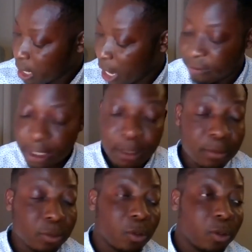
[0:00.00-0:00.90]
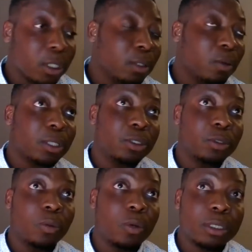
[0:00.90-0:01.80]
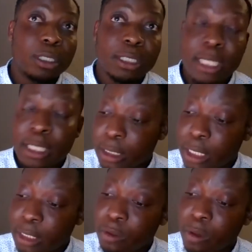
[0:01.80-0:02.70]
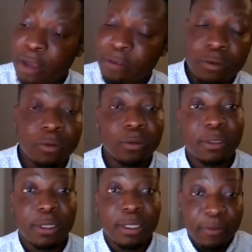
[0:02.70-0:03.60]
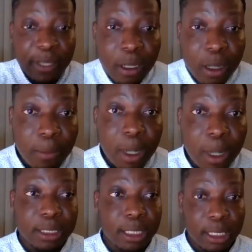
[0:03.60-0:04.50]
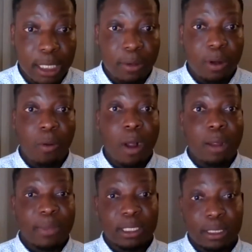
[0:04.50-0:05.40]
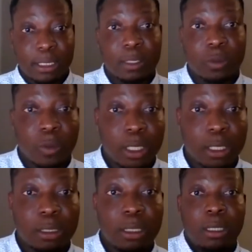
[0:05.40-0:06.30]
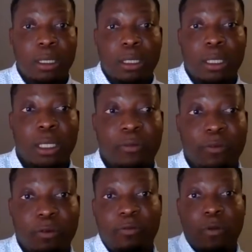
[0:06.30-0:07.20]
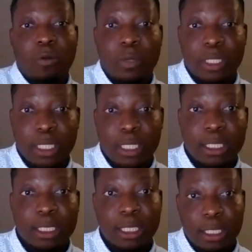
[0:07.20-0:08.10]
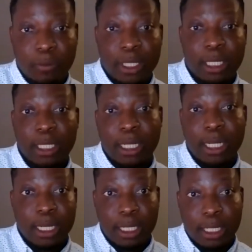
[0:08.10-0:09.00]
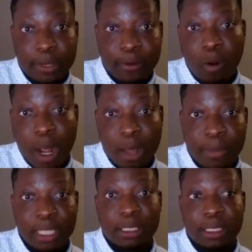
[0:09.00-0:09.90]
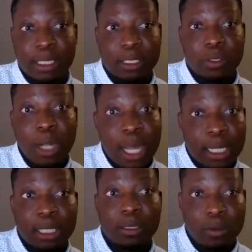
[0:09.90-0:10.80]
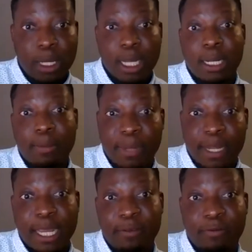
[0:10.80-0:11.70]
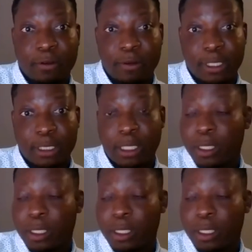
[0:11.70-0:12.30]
After knowing what you want, then you have to think about the requirements as well. Okay. If you fall within the requirements, then you can apply for it.